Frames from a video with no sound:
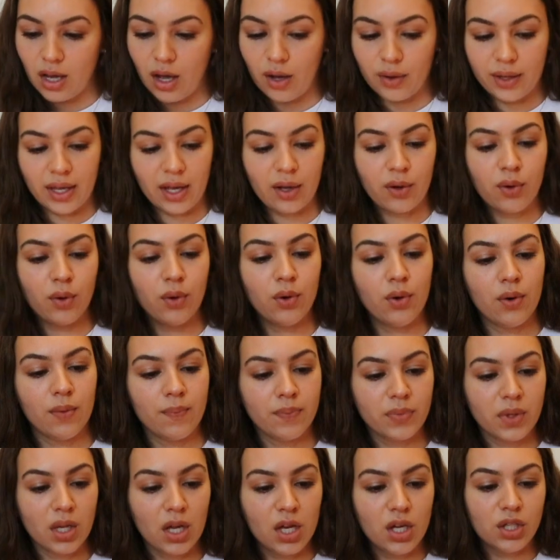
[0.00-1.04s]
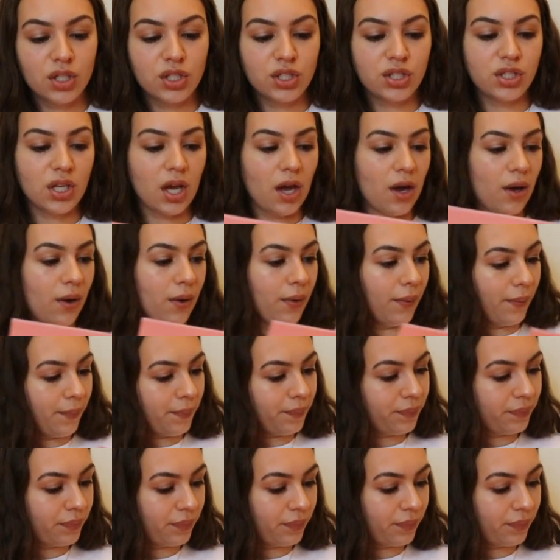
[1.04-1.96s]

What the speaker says: Okay, cool. So,